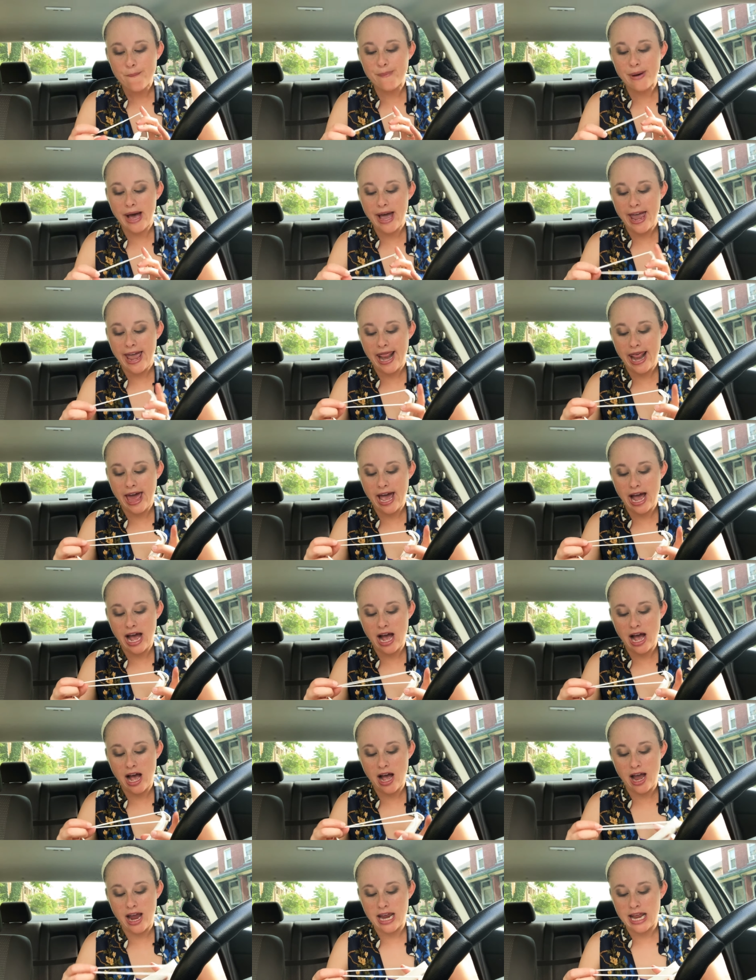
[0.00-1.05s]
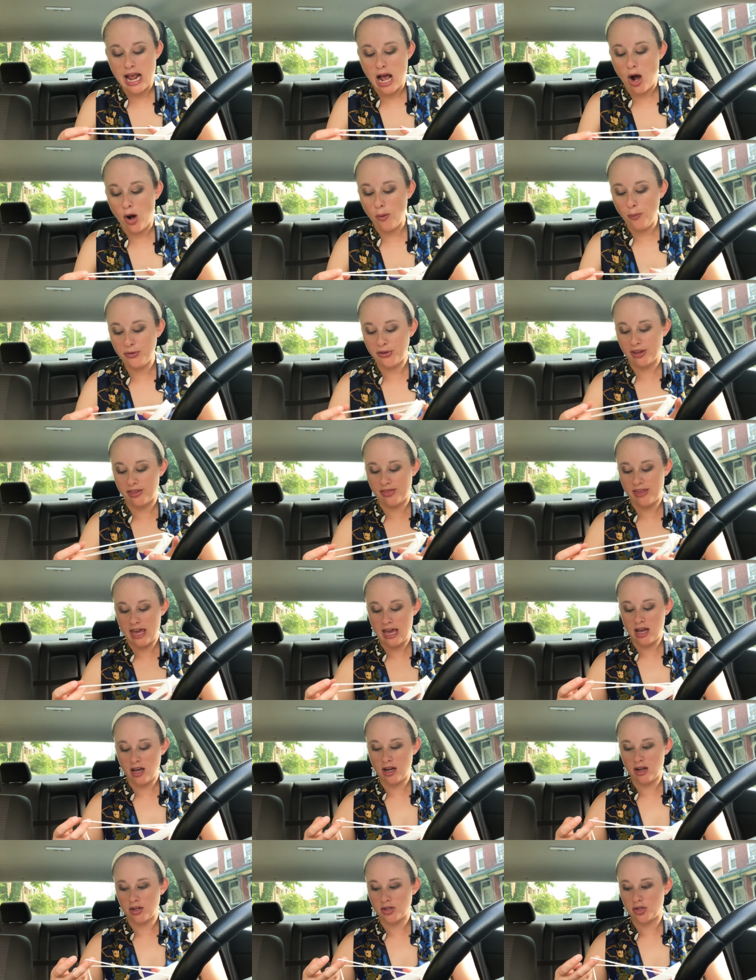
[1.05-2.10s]
but uh, it helps, I
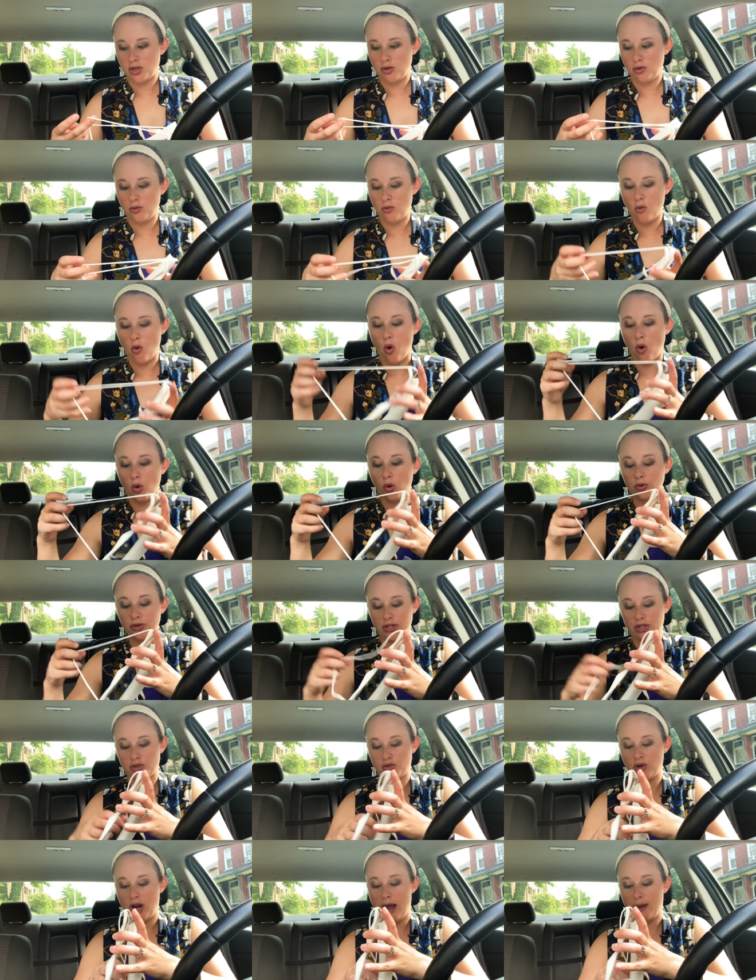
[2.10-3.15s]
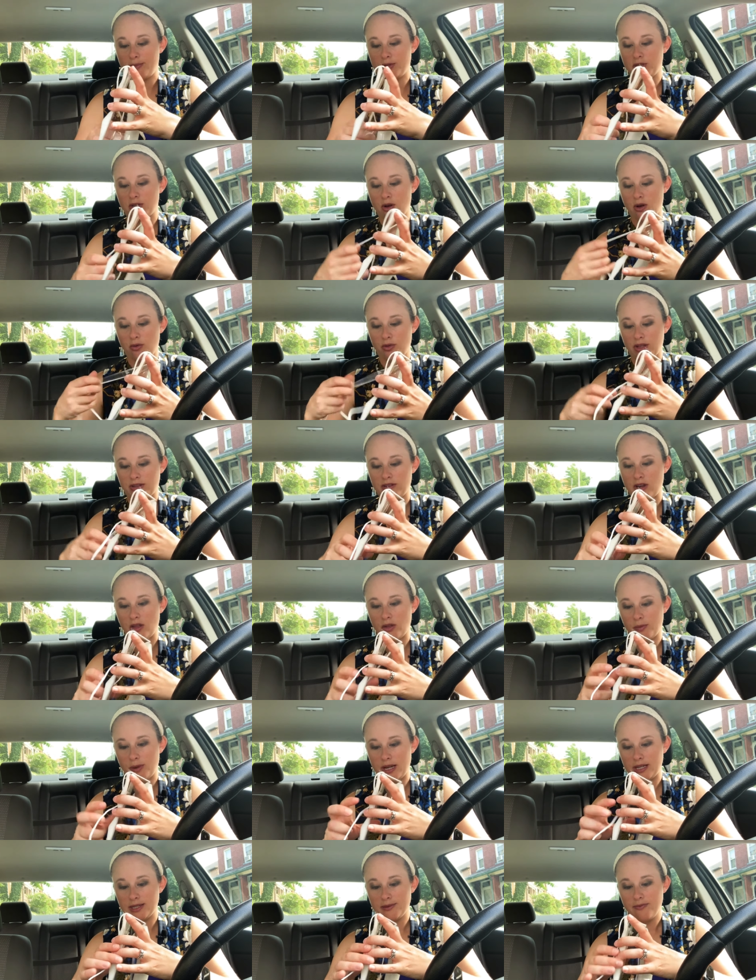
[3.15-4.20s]
think, to hold the strap. So, that's another
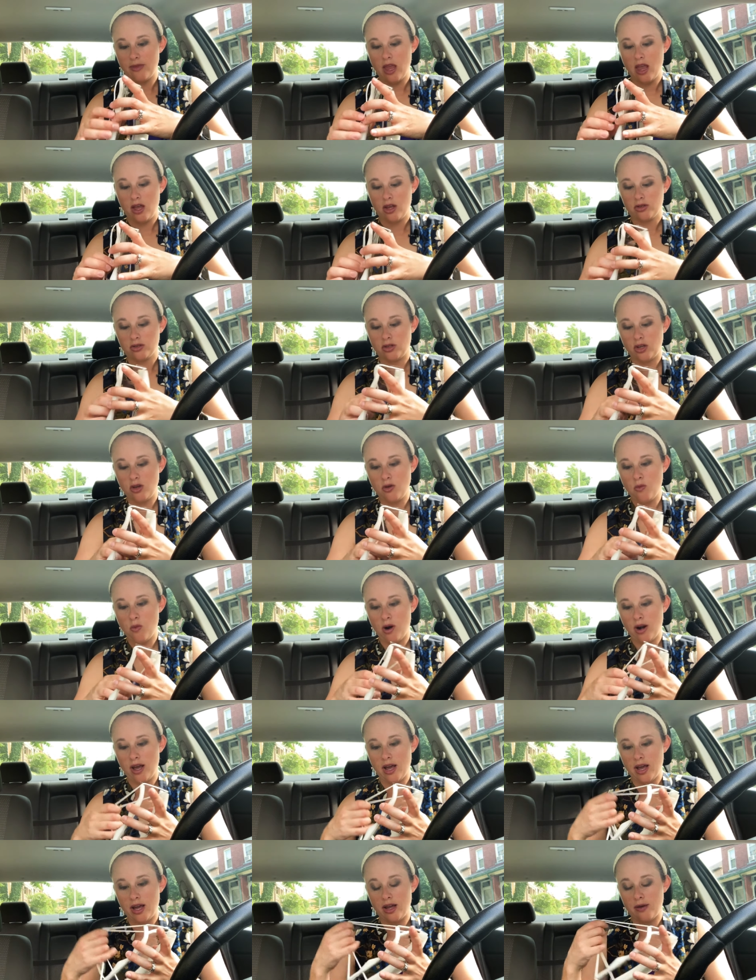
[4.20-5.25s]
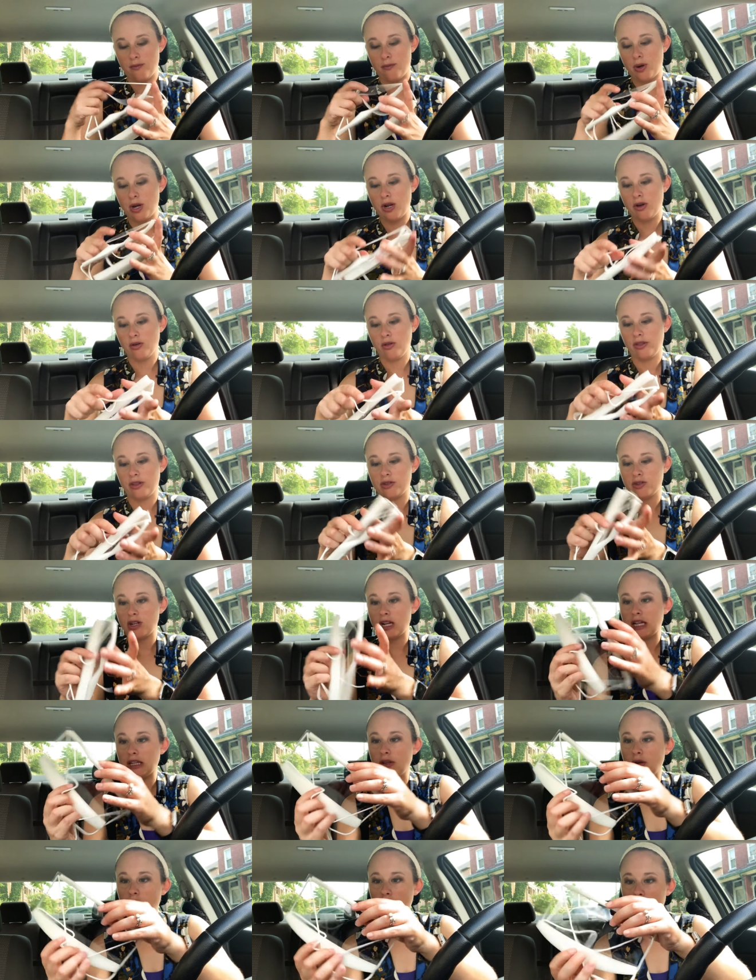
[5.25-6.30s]
piece. So, you want to put your, there's like
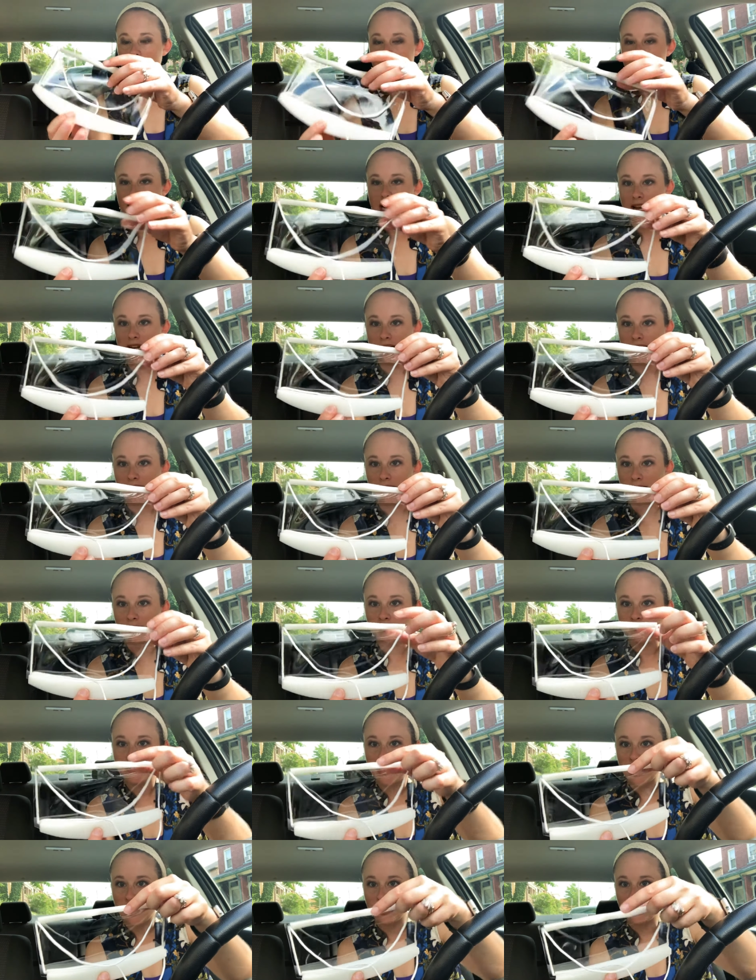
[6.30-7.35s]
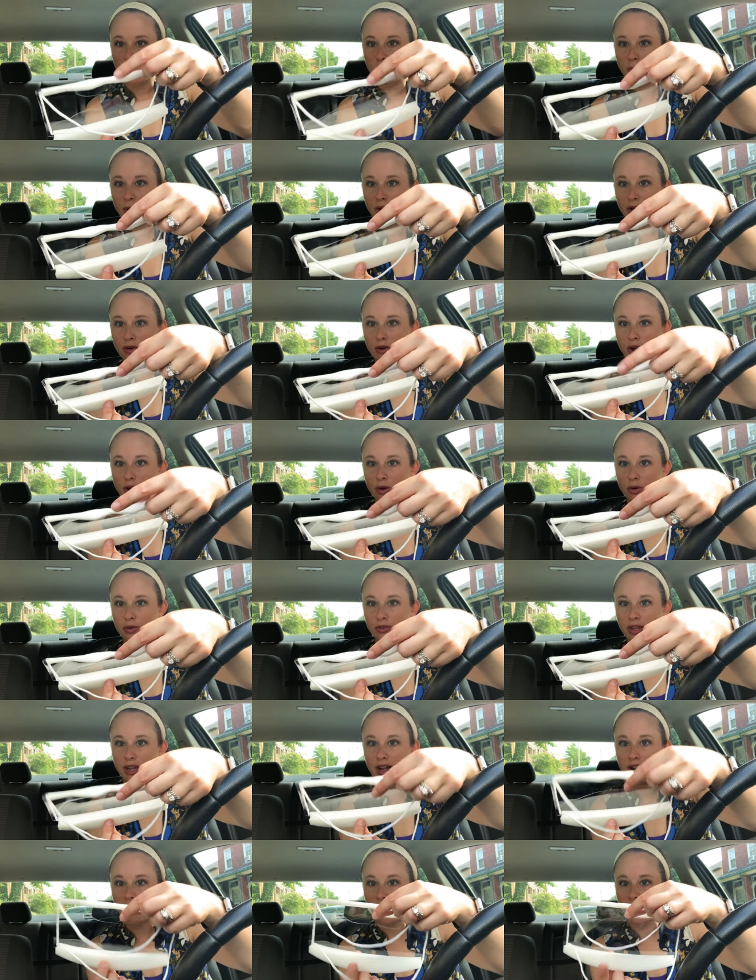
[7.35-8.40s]
a little indent here. You put your nose
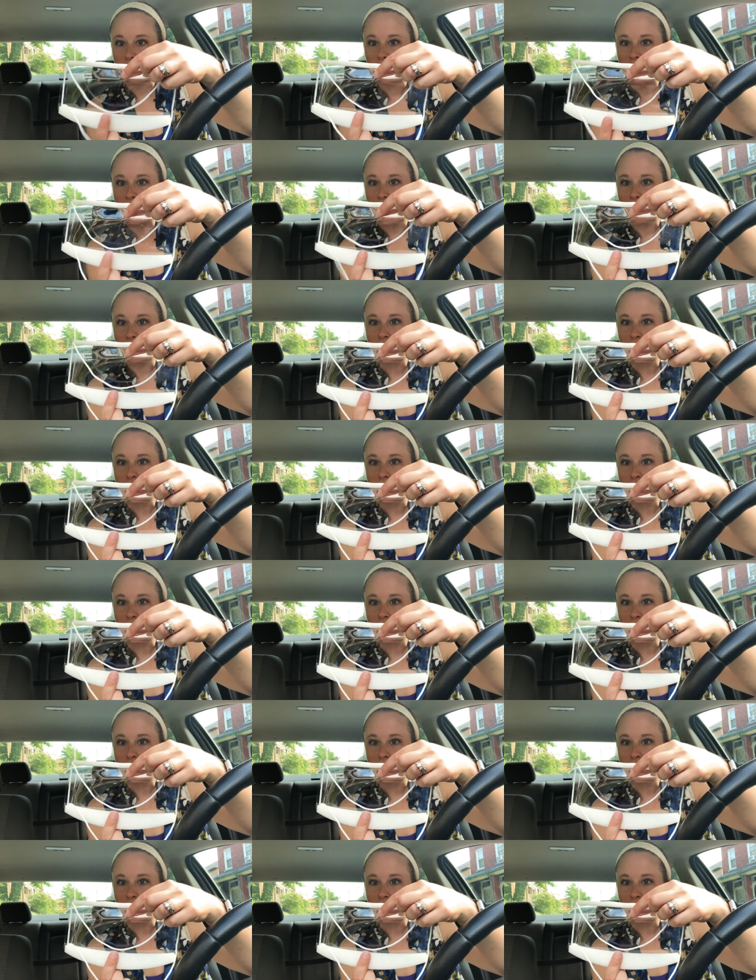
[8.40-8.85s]
here, and